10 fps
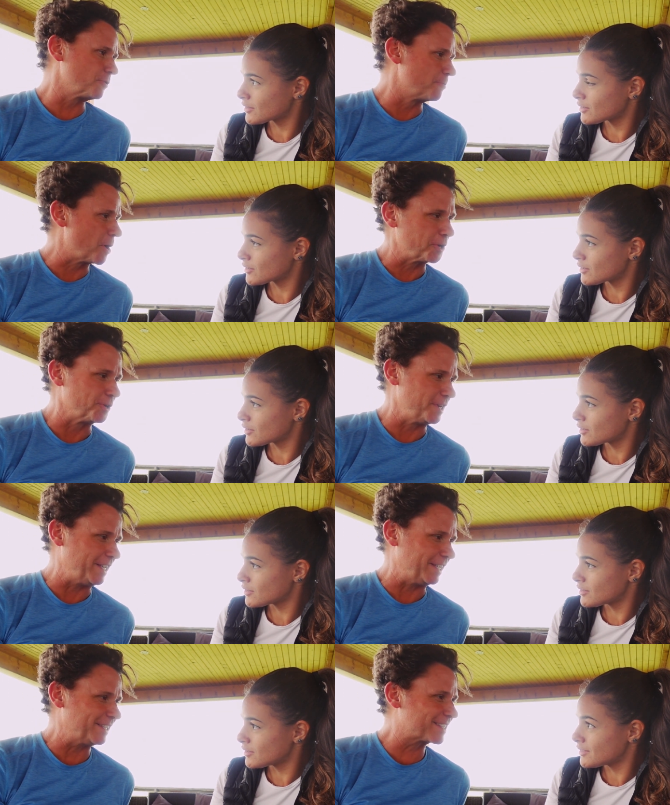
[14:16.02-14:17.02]
Speaker 1: to about your
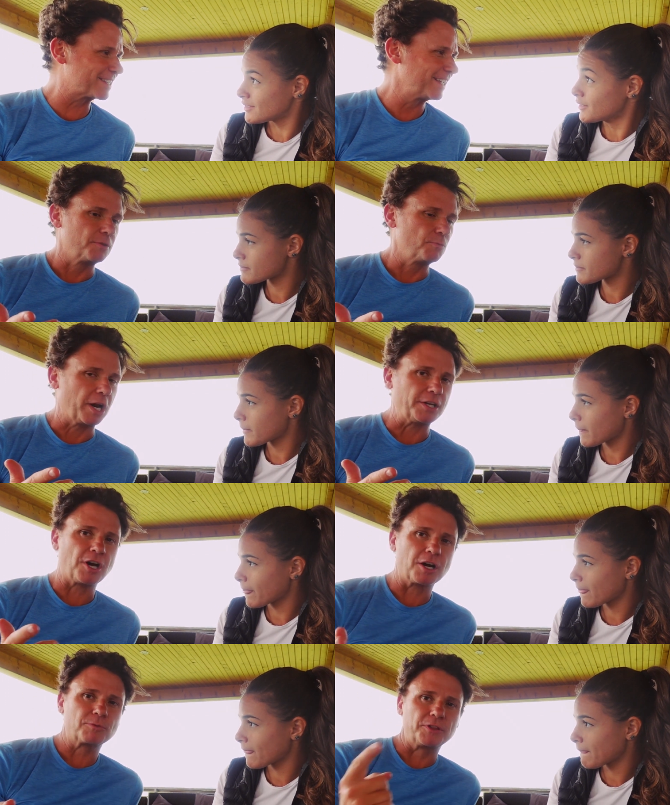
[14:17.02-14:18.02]
knees. When I
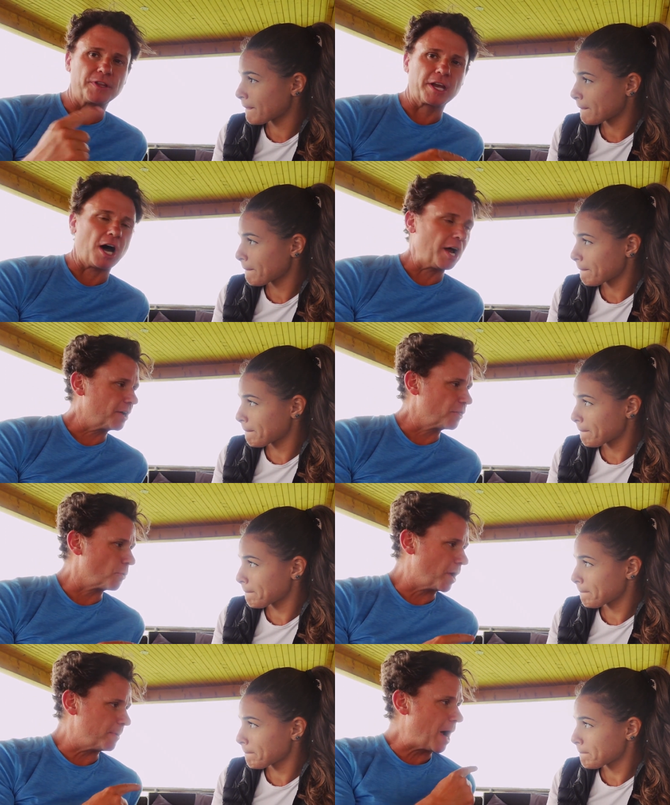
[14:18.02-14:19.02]
talked with the guy on
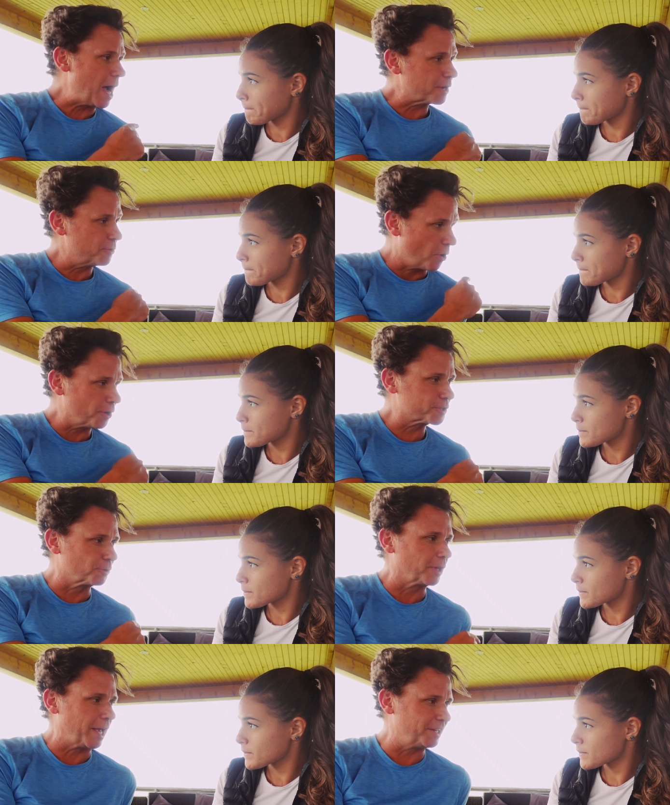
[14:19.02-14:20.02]
the way back, who
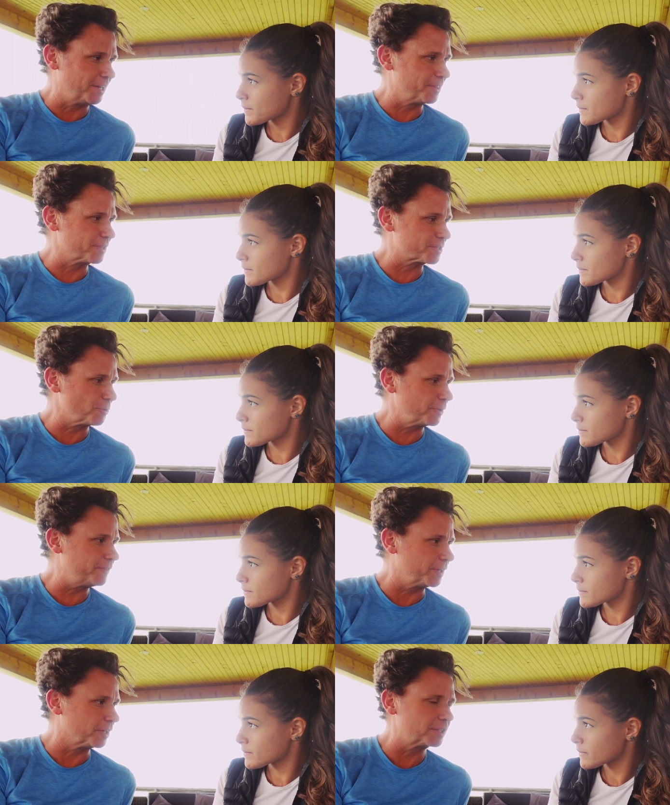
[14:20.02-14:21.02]
also landed in the soy
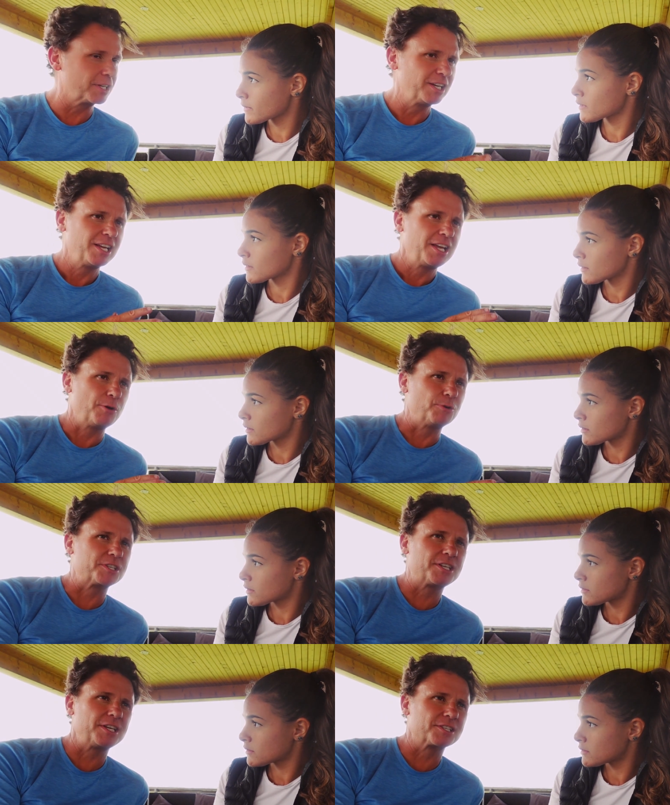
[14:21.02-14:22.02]
field, it
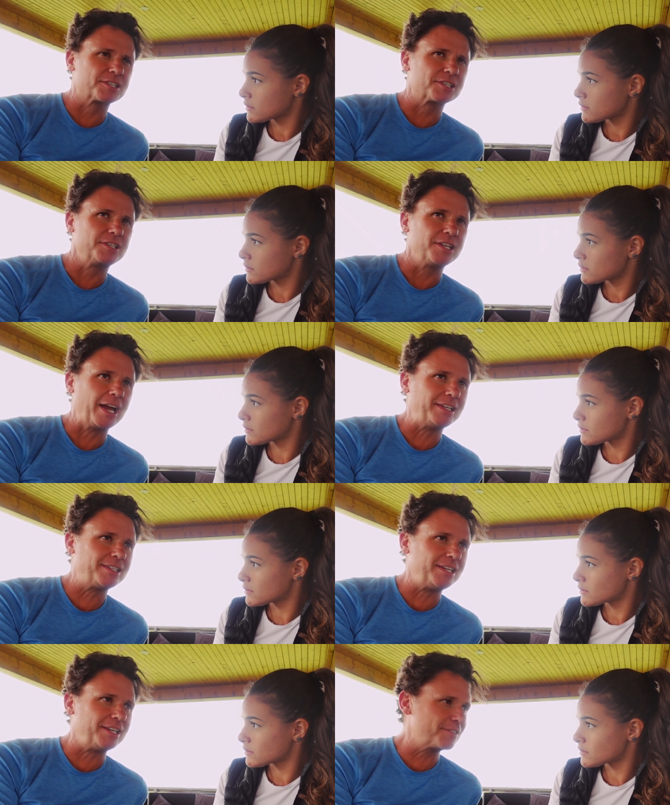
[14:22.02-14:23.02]
was his
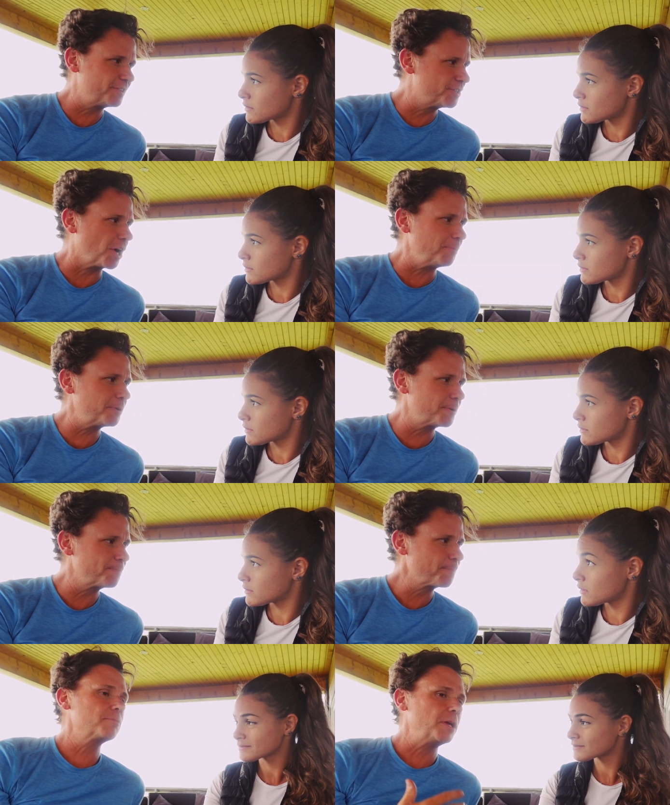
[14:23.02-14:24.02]
19th jump.
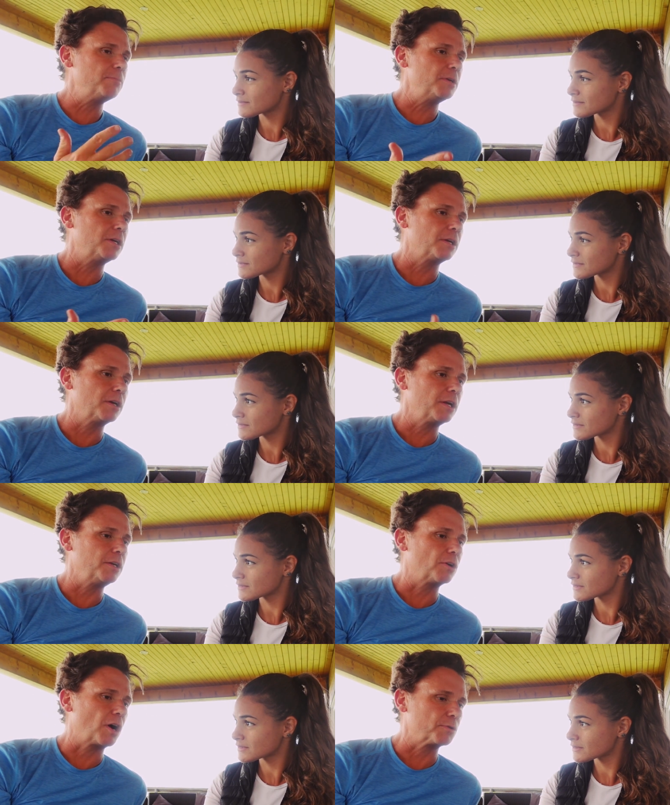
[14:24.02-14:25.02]
Maybe
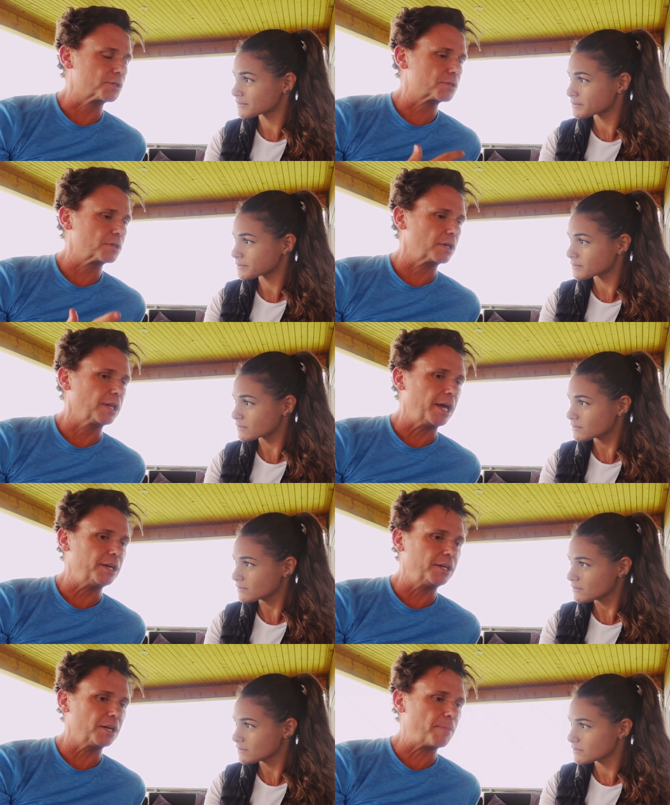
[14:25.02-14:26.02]
you know I was uh,
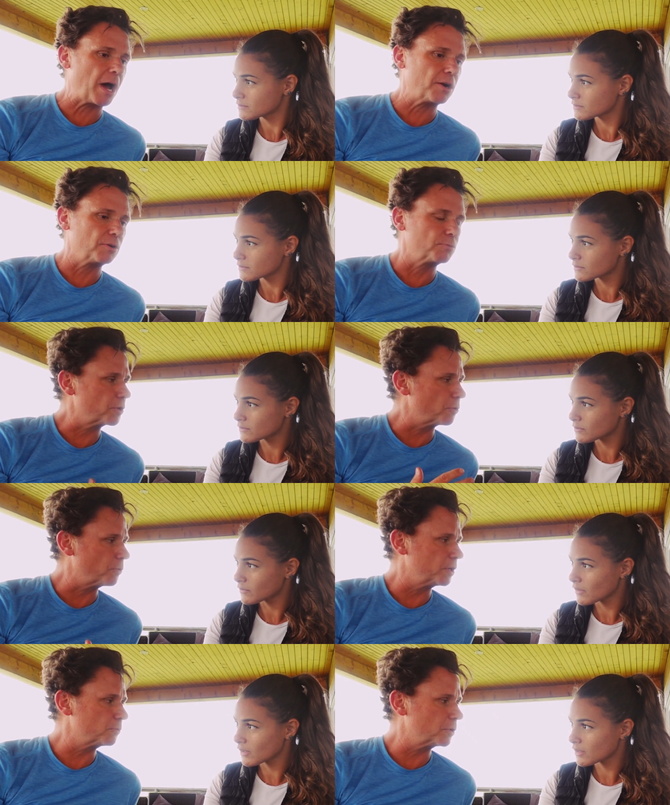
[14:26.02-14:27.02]
landing in a pattern where the
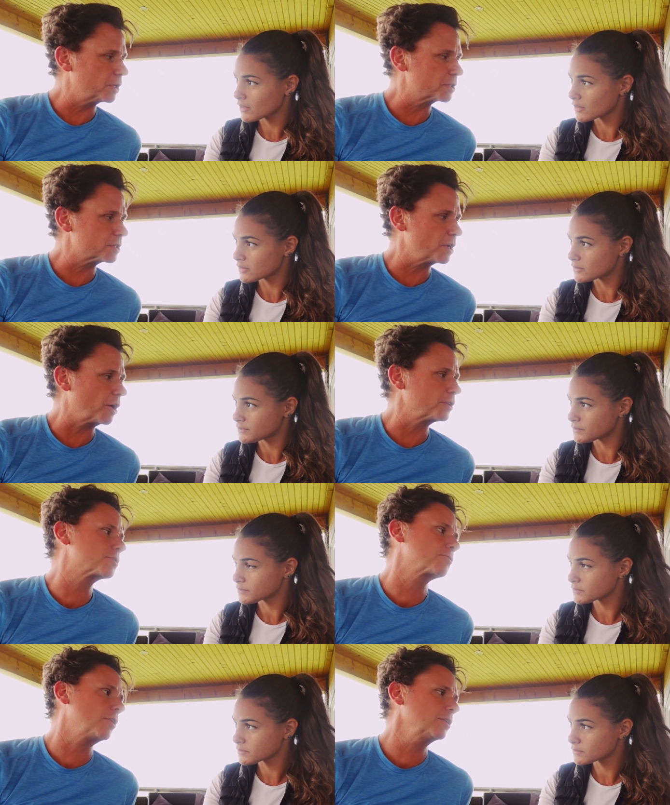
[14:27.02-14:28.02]
wind was not as
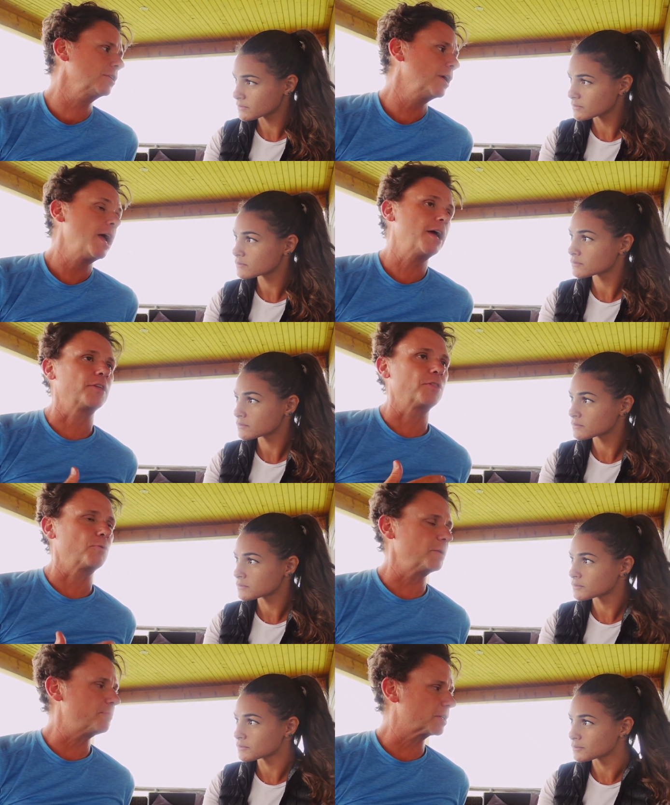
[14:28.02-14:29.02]
strong, and then
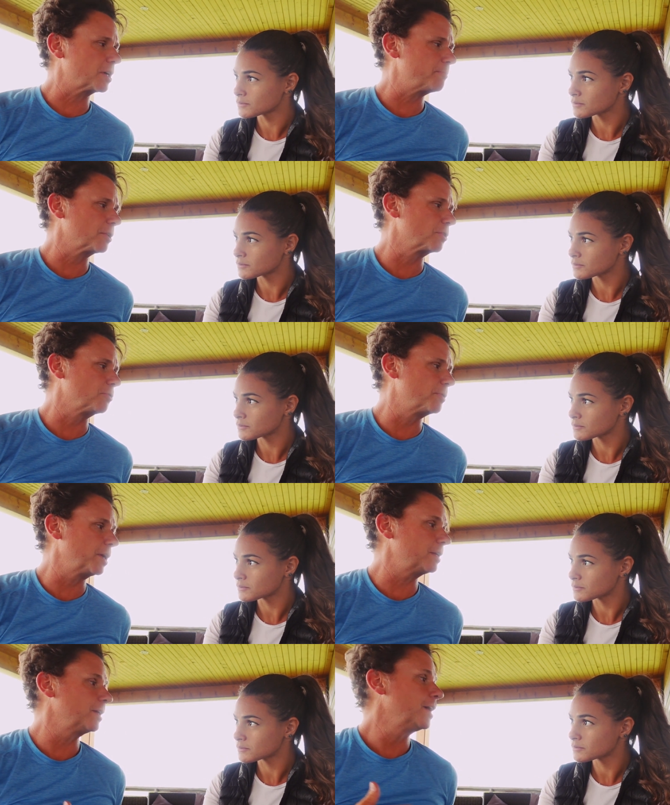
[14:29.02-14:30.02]
the wind picked up a little bit,